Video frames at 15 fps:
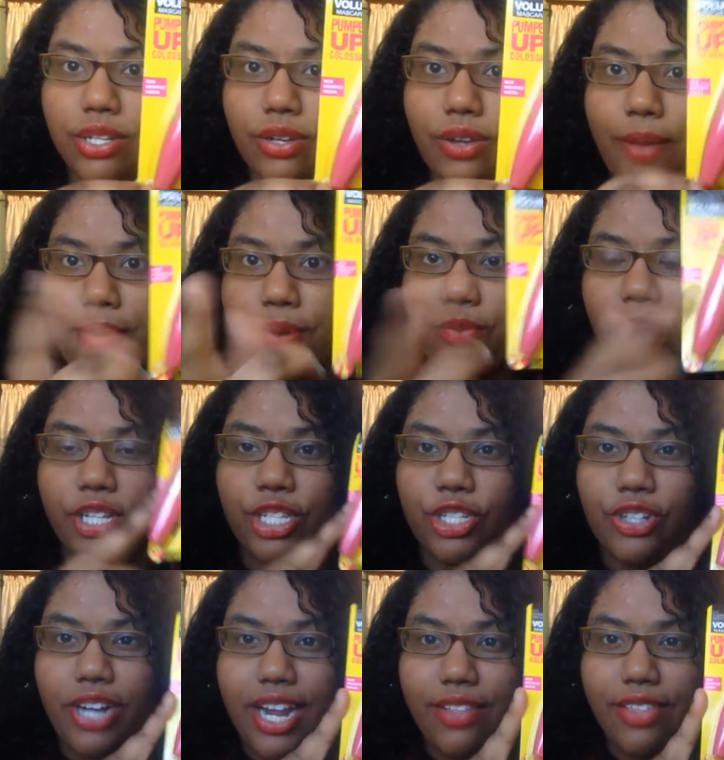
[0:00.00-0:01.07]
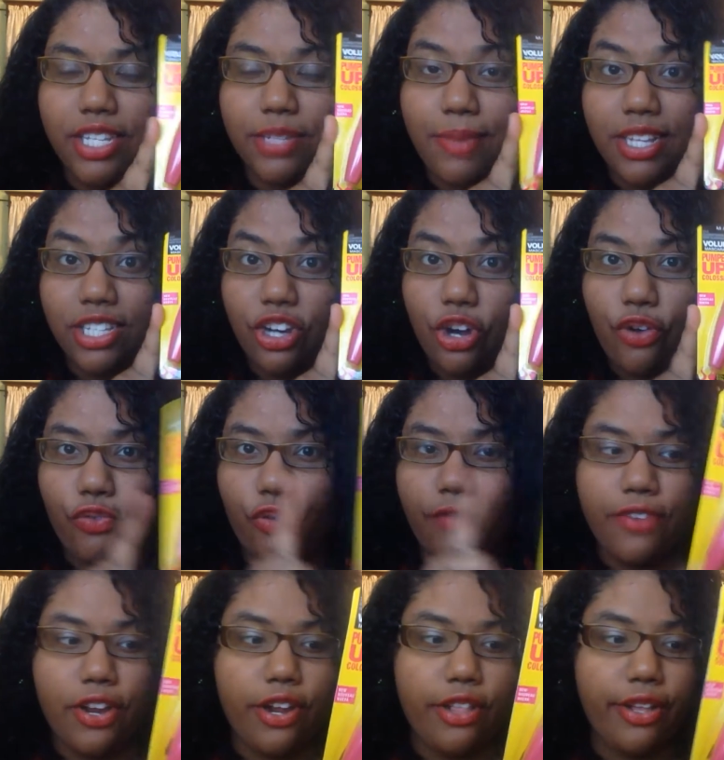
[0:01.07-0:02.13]
So I've been wanting to try out this mascara for
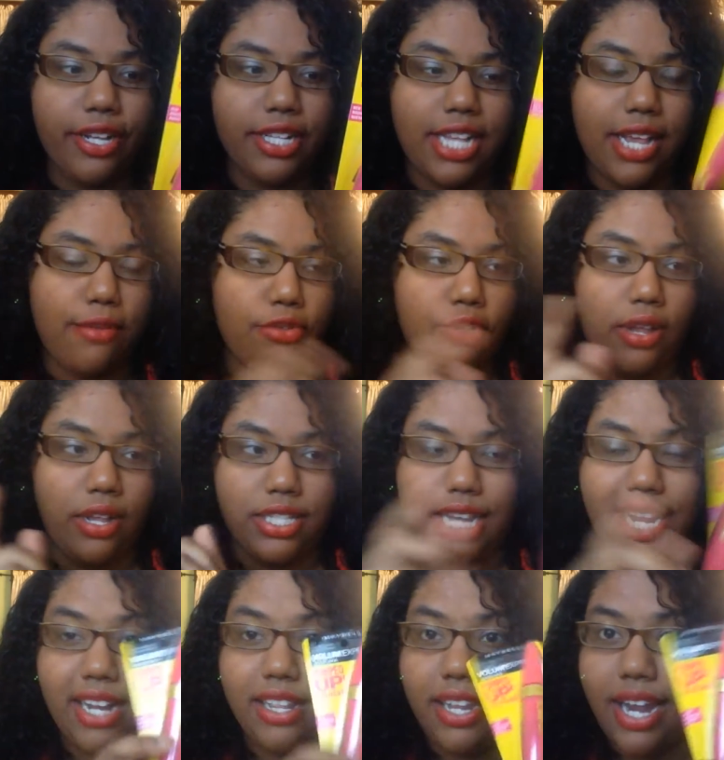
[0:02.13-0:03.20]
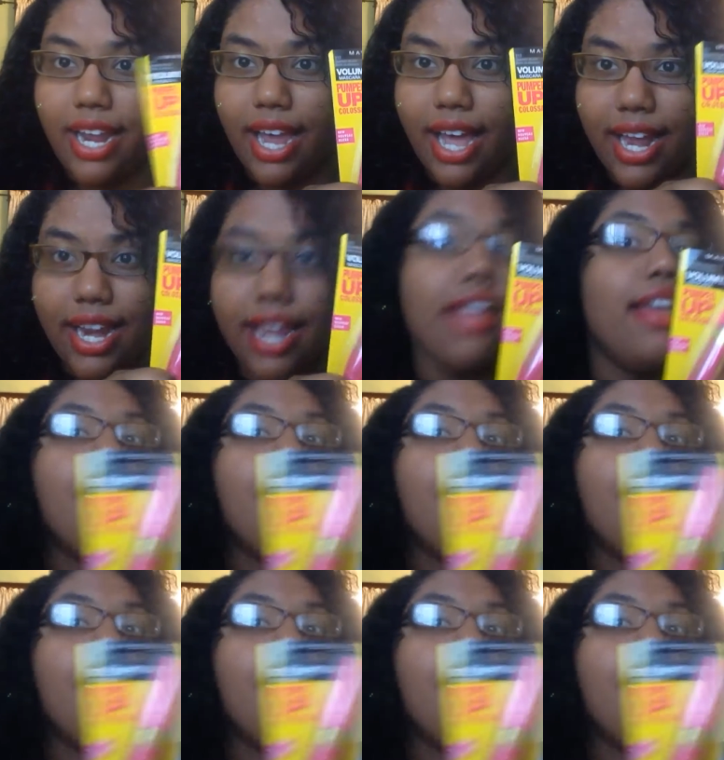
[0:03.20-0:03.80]
a very long time so I'm excited that I got it